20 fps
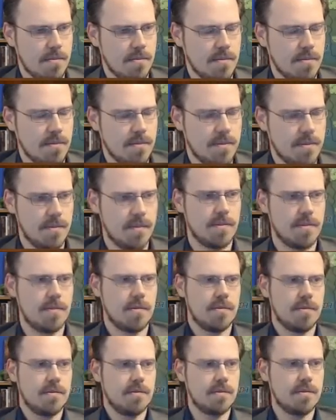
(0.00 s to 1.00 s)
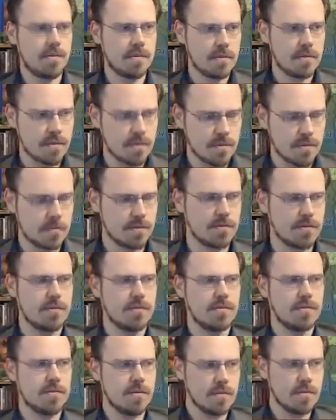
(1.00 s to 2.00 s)

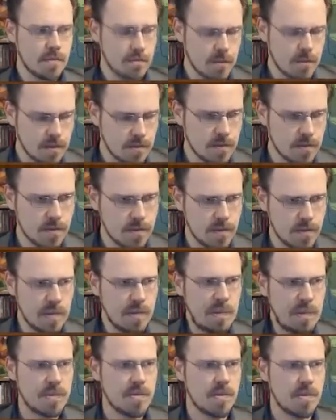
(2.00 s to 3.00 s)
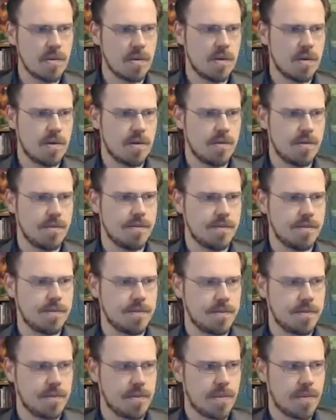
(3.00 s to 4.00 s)

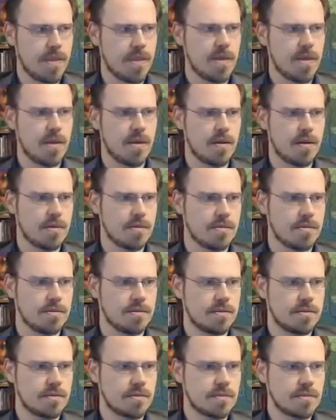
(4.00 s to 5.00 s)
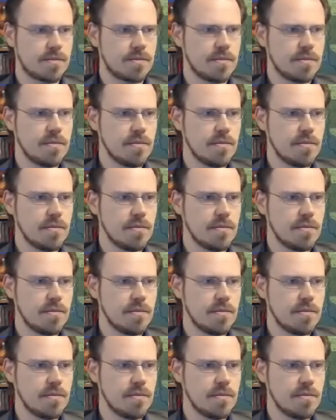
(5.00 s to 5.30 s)
No one is speaking in this clip.